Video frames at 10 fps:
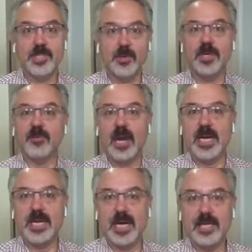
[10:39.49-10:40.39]
do it
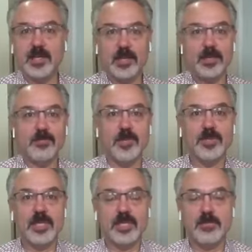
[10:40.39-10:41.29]
right, I didn't learn
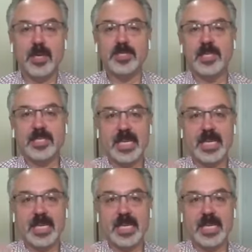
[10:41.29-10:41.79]
most of much